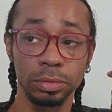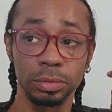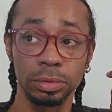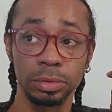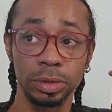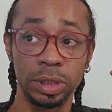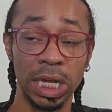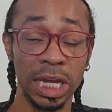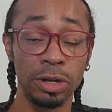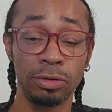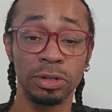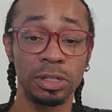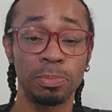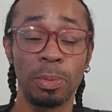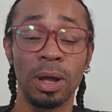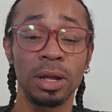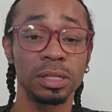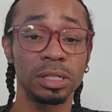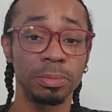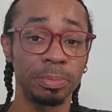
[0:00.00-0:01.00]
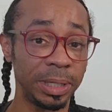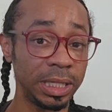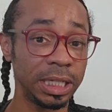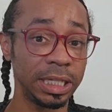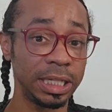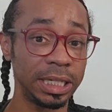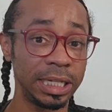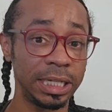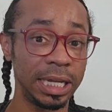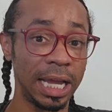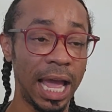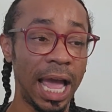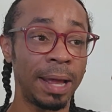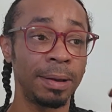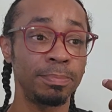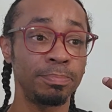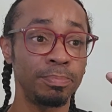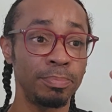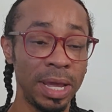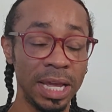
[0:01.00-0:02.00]
take responsibility
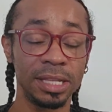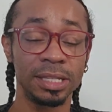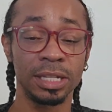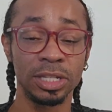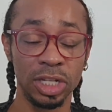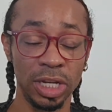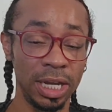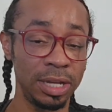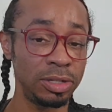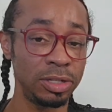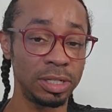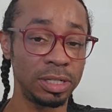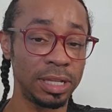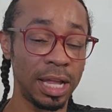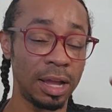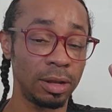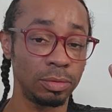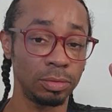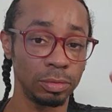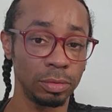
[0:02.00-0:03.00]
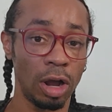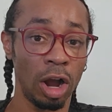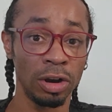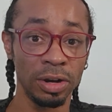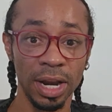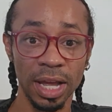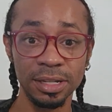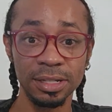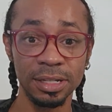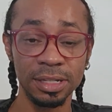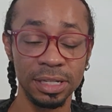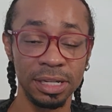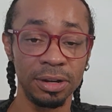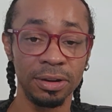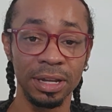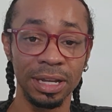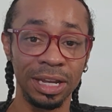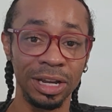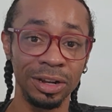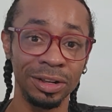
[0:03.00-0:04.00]
and make the changes that are
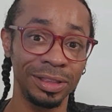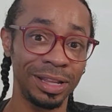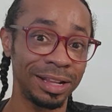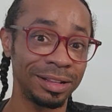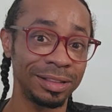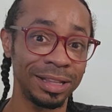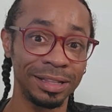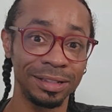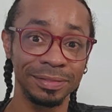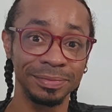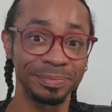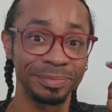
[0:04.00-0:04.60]
necessary here, then